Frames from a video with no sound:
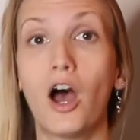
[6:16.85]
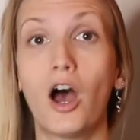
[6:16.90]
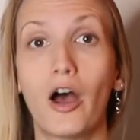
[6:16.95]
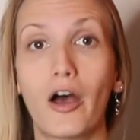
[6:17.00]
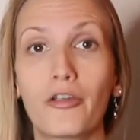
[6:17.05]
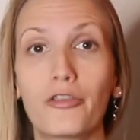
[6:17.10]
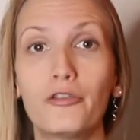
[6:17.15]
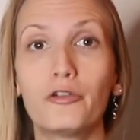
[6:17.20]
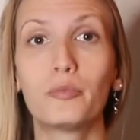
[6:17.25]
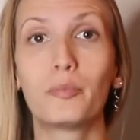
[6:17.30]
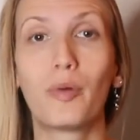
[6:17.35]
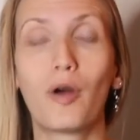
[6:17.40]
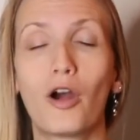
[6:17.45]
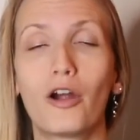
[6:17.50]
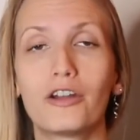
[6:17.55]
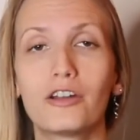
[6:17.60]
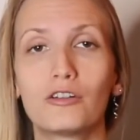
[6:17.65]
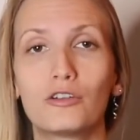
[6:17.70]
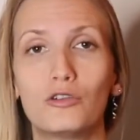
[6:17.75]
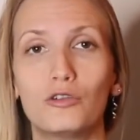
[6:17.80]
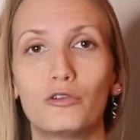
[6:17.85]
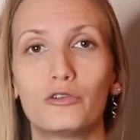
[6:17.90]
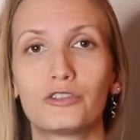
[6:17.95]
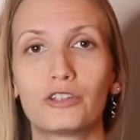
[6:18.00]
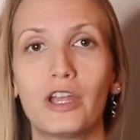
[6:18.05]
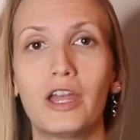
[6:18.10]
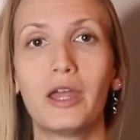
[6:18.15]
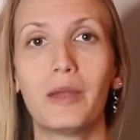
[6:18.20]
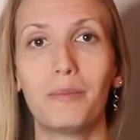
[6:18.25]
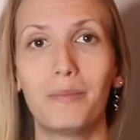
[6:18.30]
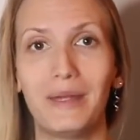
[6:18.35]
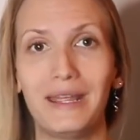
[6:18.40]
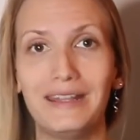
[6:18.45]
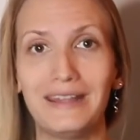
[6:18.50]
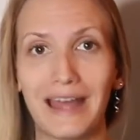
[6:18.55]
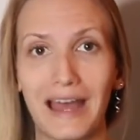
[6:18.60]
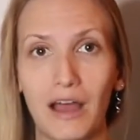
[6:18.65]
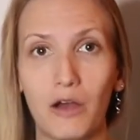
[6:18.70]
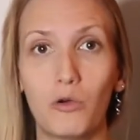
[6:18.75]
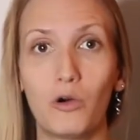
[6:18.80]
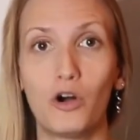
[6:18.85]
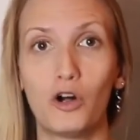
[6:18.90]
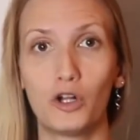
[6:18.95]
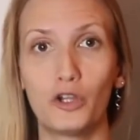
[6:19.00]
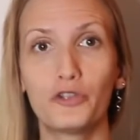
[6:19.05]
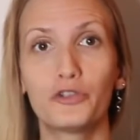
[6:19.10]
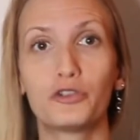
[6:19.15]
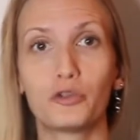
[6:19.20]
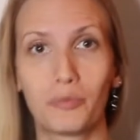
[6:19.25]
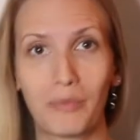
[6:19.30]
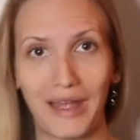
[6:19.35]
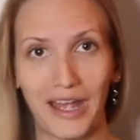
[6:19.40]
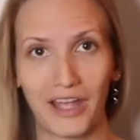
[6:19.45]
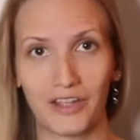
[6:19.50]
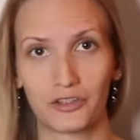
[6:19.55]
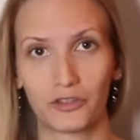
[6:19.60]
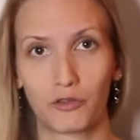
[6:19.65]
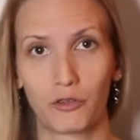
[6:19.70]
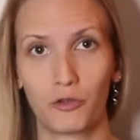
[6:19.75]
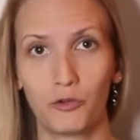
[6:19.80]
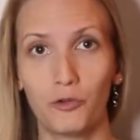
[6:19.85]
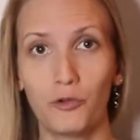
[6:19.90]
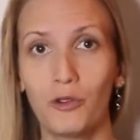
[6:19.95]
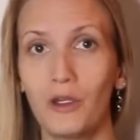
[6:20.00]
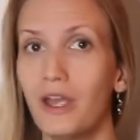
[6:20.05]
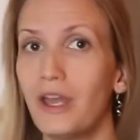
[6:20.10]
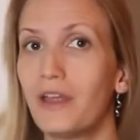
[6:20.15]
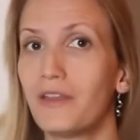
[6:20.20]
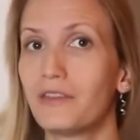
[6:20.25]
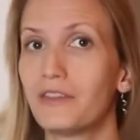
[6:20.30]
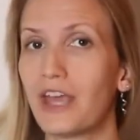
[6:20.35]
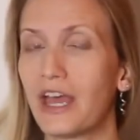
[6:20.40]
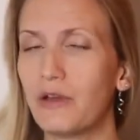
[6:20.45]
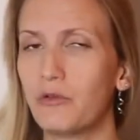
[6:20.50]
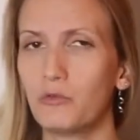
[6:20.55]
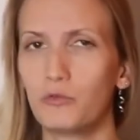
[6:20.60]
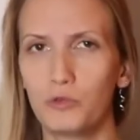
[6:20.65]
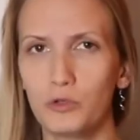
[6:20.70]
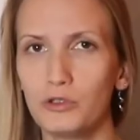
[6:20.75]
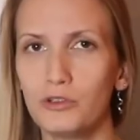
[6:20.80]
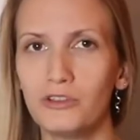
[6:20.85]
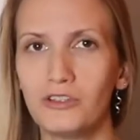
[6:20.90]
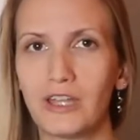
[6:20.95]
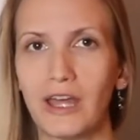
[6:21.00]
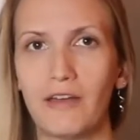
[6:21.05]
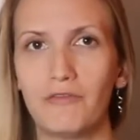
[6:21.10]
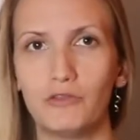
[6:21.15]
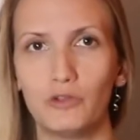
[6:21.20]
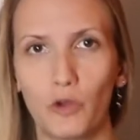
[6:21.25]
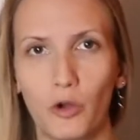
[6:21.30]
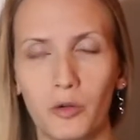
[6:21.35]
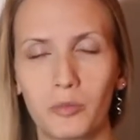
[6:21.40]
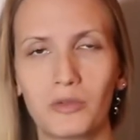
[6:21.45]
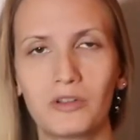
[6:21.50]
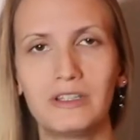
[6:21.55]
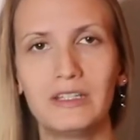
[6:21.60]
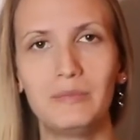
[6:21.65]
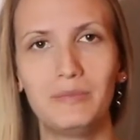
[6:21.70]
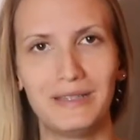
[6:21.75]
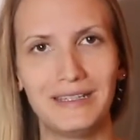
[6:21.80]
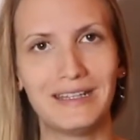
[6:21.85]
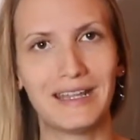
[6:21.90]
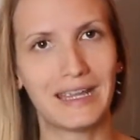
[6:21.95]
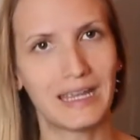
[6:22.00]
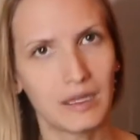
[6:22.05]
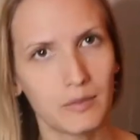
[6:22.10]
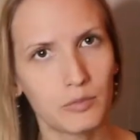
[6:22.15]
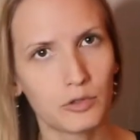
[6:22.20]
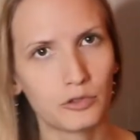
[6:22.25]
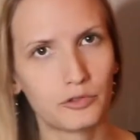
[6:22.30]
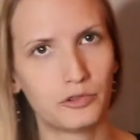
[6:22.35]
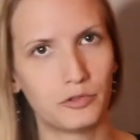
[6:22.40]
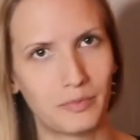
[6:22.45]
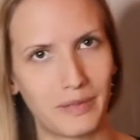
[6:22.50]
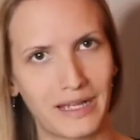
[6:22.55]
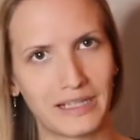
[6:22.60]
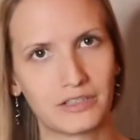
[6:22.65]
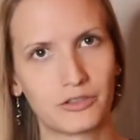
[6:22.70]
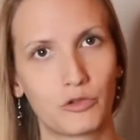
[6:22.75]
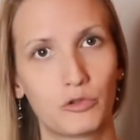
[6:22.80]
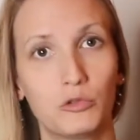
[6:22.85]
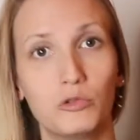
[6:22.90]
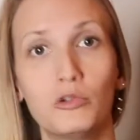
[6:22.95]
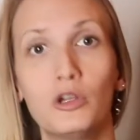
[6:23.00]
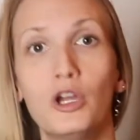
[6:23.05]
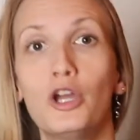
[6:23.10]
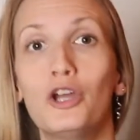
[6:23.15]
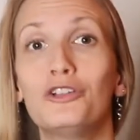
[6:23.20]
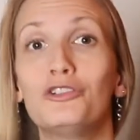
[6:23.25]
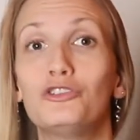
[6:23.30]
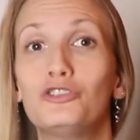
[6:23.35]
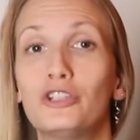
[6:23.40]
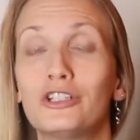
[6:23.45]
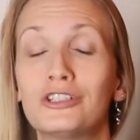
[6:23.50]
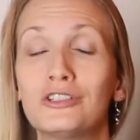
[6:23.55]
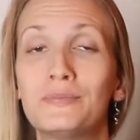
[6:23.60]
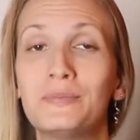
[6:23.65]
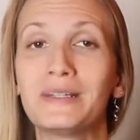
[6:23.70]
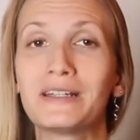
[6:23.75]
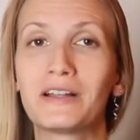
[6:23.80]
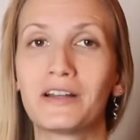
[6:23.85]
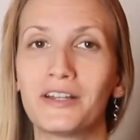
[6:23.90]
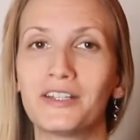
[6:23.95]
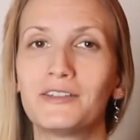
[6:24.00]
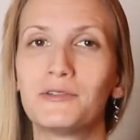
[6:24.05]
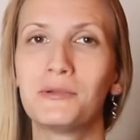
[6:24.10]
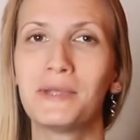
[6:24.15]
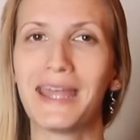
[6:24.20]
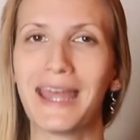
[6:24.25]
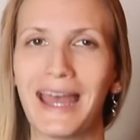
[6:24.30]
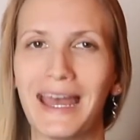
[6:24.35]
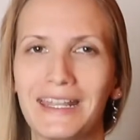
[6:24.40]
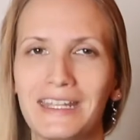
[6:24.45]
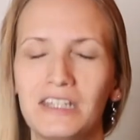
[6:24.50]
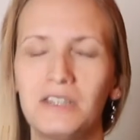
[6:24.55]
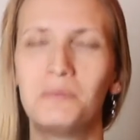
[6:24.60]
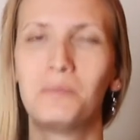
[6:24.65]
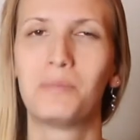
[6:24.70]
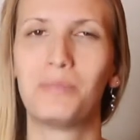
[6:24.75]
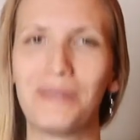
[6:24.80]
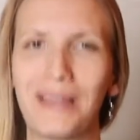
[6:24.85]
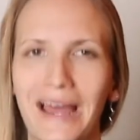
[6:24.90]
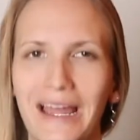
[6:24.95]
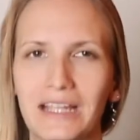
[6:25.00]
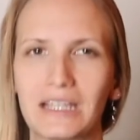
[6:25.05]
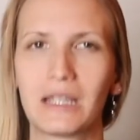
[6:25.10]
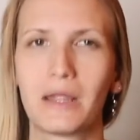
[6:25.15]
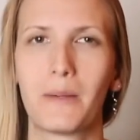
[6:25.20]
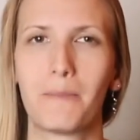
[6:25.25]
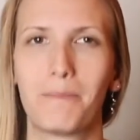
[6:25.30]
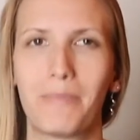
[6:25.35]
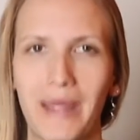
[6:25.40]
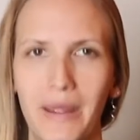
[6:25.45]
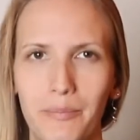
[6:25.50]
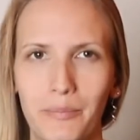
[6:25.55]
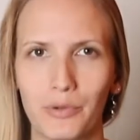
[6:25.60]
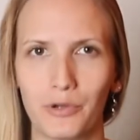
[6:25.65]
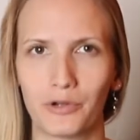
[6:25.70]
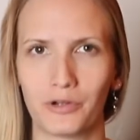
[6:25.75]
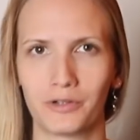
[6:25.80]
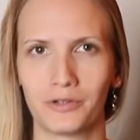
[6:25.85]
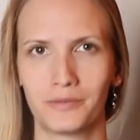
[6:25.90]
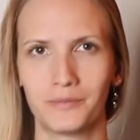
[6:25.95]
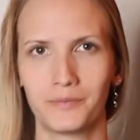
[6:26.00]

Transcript: Other particles may now also pass through that wouldn't have normally been able to pass through just because we added black pepper.